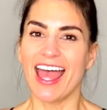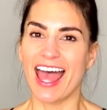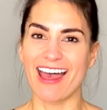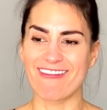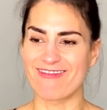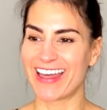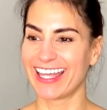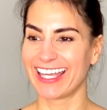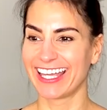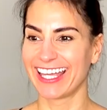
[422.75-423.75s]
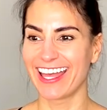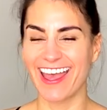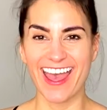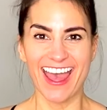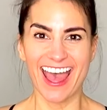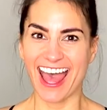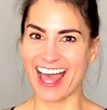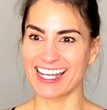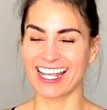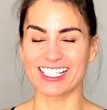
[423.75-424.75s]
Um,
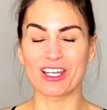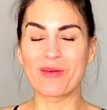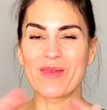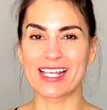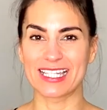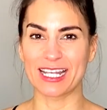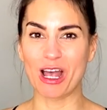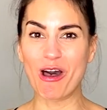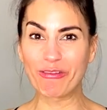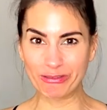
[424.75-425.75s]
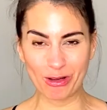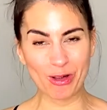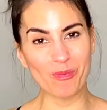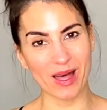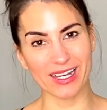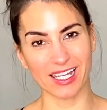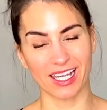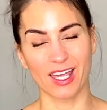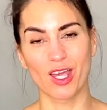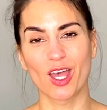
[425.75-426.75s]
And it's an amazing full body
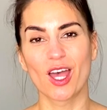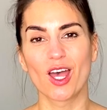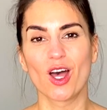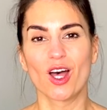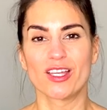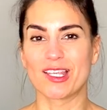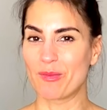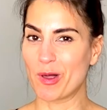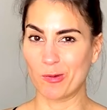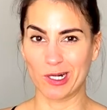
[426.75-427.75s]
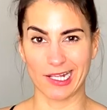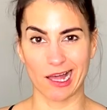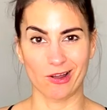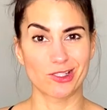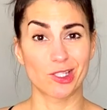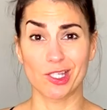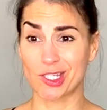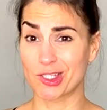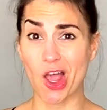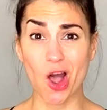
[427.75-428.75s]
dumbbell workout to
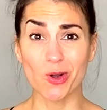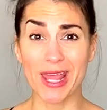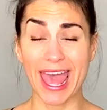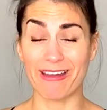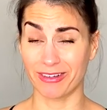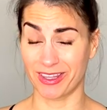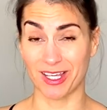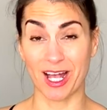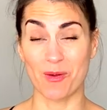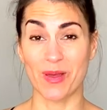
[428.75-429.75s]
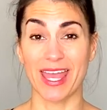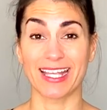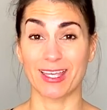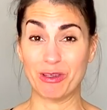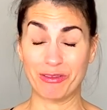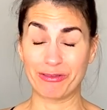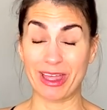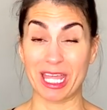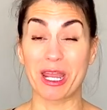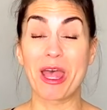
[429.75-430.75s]
just tone everything up and get you
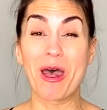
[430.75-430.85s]
fit